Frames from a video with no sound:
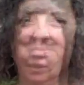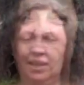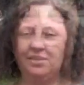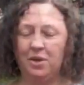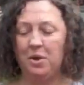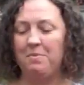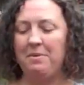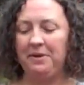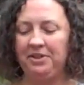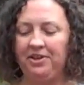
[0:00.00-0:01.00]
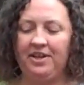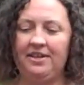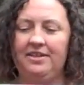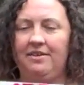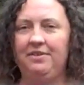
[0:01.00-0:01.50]
So my picture
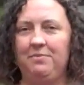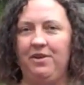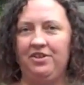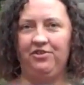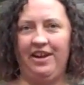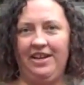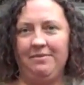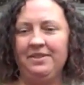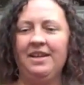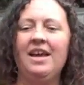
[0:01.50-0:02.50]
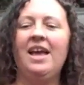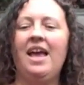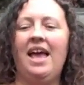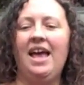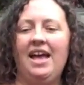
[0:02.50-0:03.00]
is of some red geraniums,
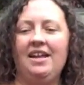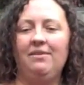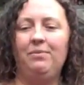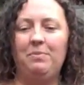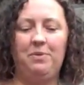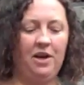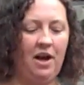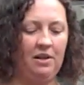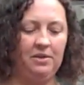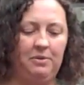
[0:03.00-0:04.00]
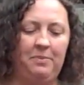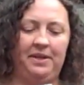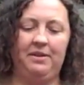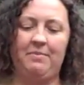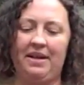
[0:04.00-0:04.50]
and the colors we
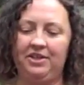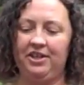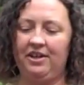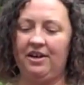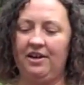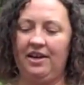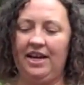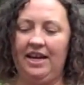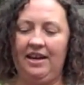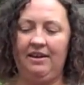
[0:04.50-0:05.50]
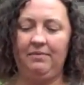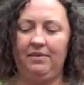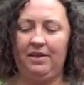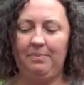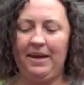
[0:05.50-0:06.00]
picked to match it are
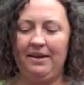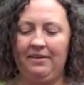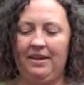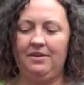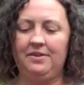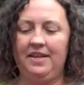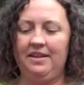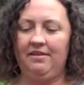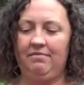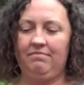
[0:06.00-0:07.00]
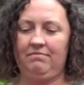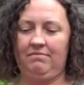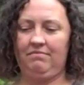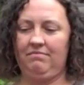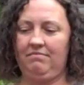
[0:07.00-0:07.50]
the pink that you see
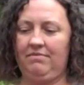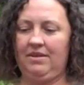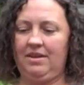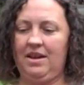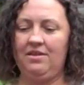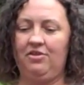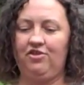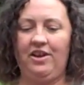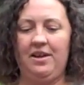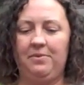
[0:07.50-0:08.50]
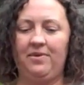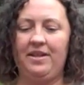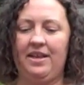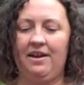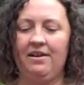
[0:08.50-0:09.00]
in the geraniums
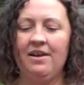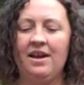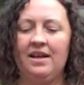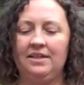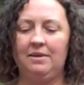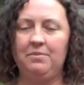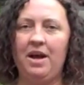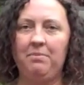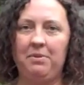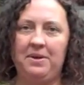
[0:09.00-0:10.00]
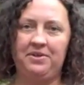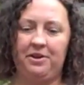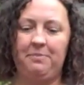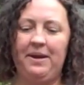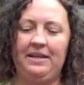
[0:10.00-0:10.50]
right there, some
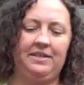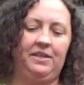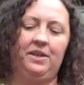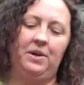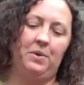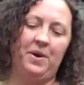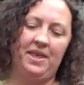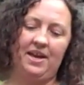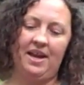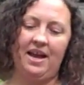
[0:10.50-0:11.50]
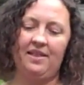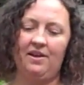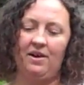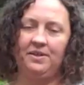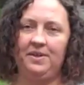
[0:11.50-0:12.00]
complementary pinks to go with it, and then
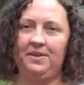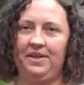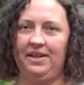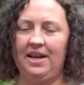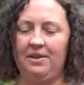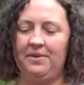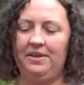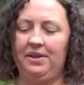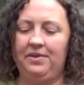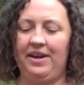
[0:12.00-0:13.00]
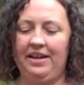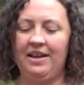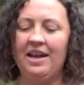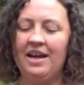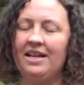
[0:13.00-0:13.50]
also the yellow and the green.
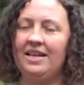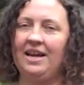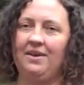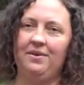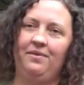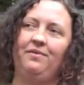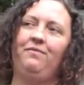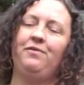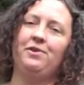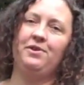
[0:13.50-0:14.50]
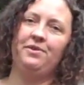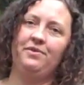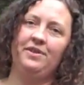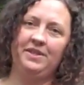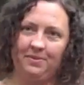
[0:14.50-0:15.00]
Now for
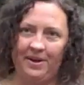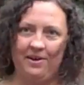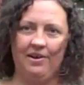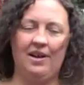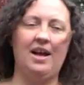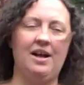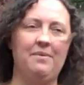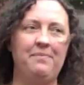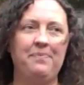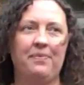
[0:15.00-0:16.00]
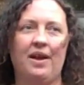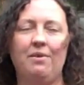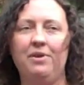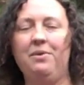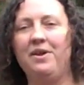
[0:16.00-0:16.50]
this sweater,
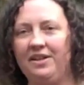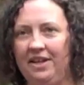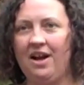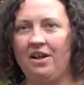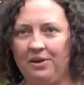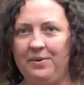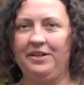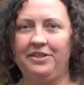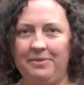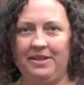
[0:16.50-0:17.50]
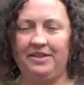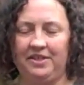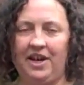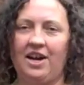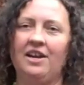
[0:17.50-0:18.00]
I really wanted the color work to be the
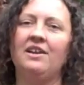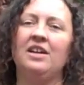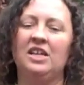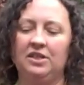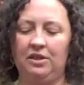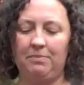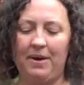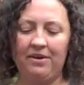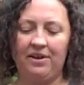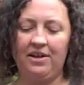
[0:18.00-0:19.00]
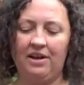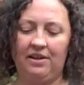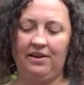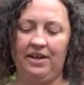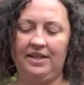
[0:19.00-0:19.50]
star, so the background
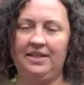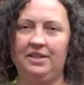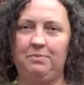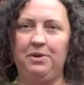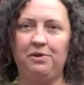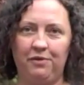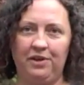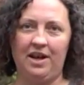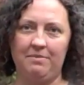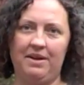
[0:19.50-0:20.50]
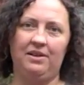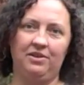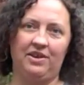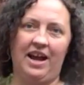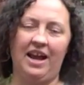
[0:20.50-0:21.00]
color is this beautiful
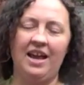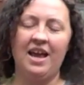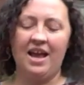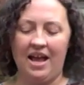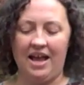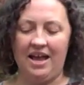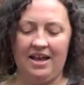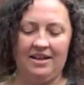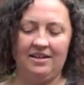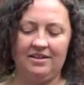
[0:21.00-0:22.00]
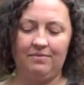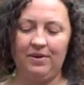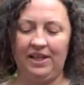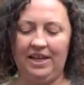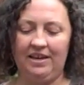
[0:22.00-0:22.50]
gunmetal gray, and
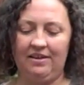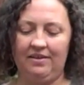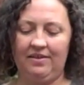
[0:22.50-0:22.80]
really